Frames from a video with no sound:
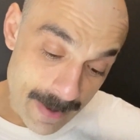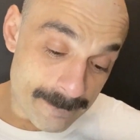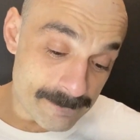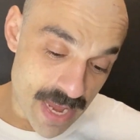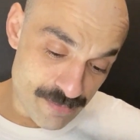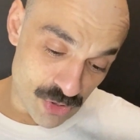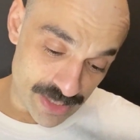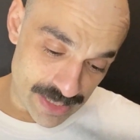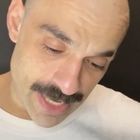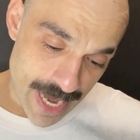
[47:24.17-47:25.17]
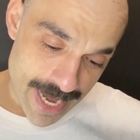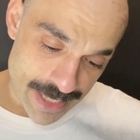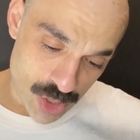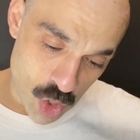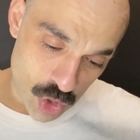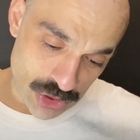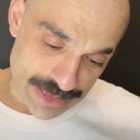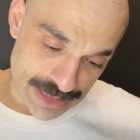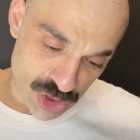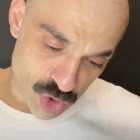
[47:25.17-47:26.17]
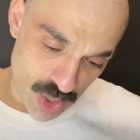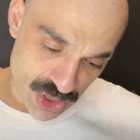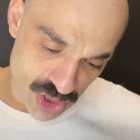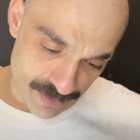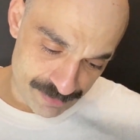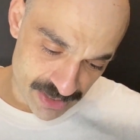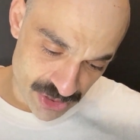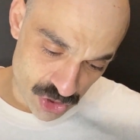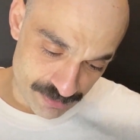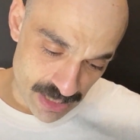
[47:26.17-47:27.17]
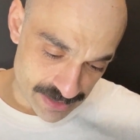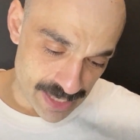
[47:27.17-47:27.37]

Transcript: Memory and concentration appears to be